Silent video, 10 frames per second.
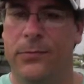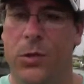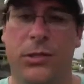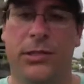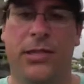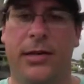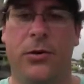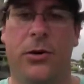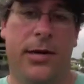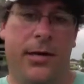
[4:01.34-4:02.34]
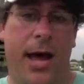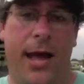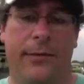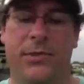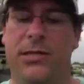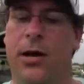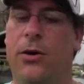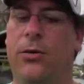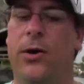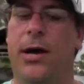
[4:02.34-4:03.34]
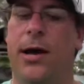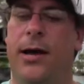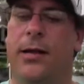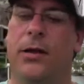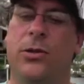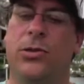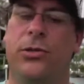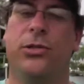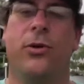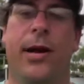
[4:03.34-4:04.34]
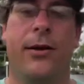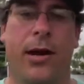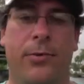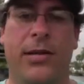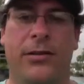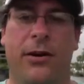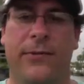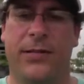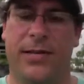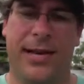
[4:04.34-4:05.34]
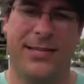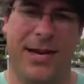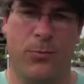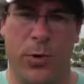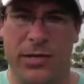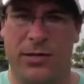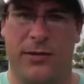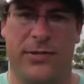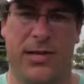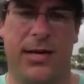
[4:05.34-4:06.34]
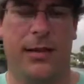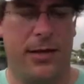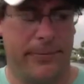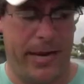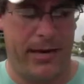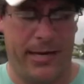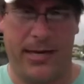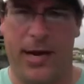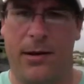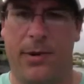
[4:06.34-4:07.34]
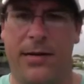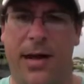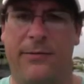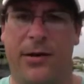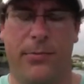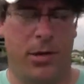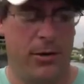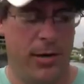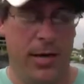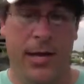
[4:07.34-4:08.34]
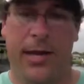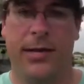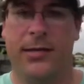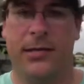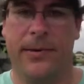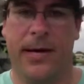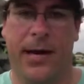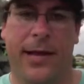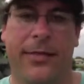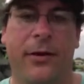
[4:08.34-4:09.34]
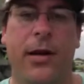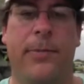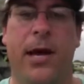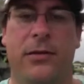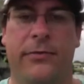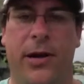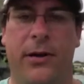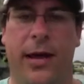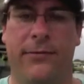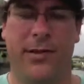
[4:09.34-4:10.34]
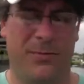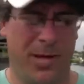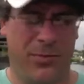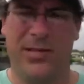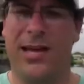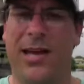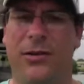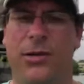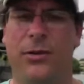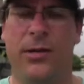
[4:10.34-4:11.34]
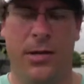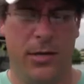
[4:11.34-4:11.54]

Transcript: Or just ignore it and die. So, long story short, I resurfaced, and as I'm resurfacing, I look back down at my dive computer, and it tells me I got like 30 pounds of air left. I'm like, what the hell, dude?